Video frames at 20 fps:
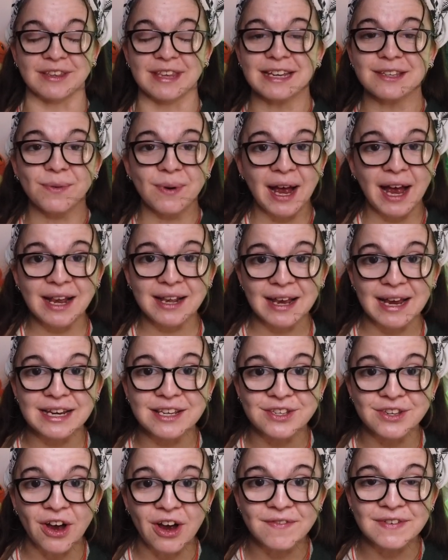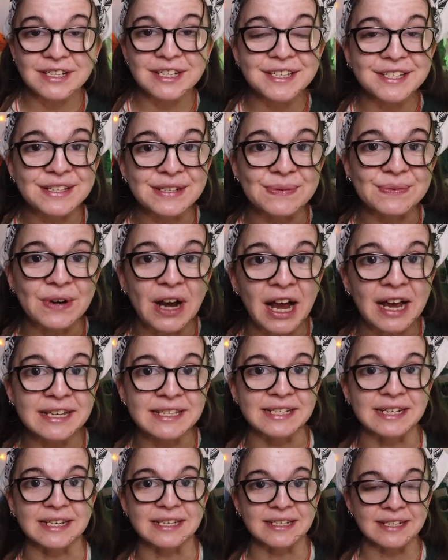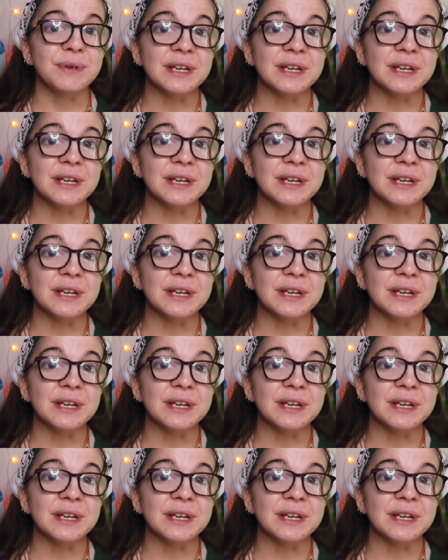That's why I like solventless and rosin.